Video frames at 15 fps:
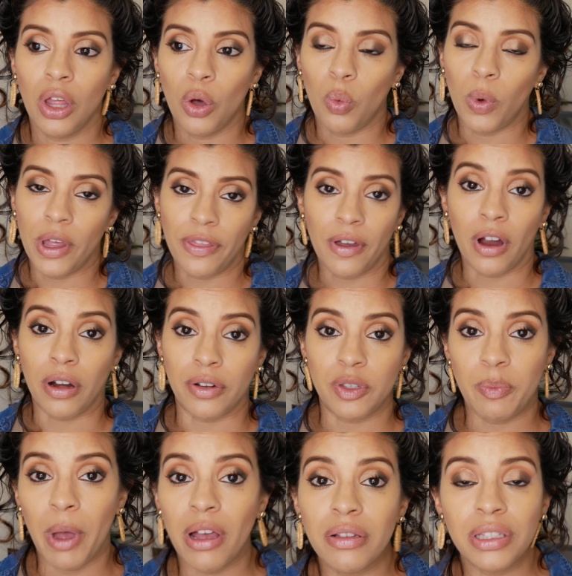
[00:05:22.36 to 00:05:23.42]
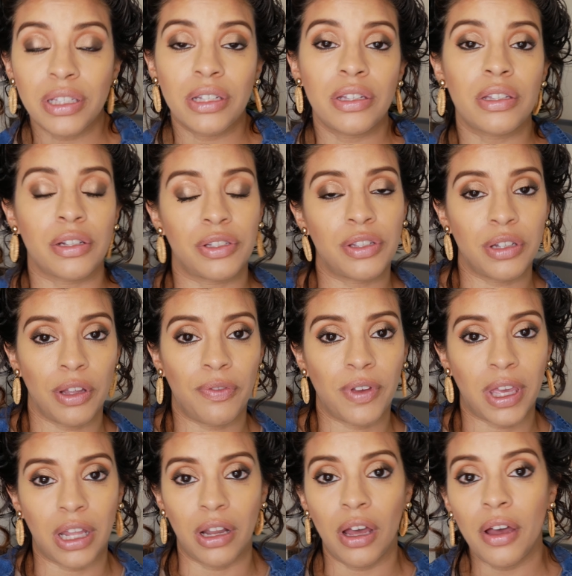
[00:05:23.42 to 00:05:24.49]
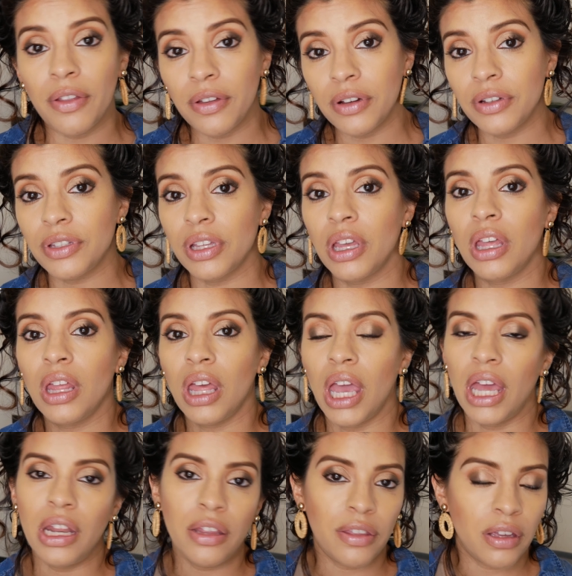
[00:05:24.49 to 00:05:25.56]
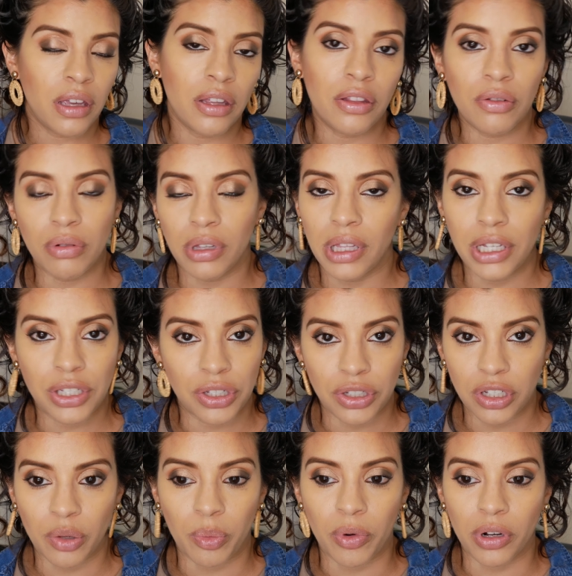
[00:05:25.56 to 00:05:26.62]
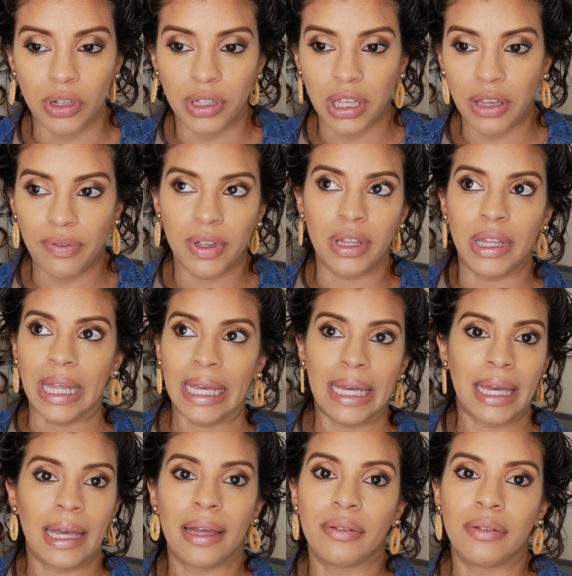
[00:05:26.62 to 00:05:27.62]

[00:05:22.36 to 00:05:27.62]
with our spouses, our significant others, anything in the relationship world, even like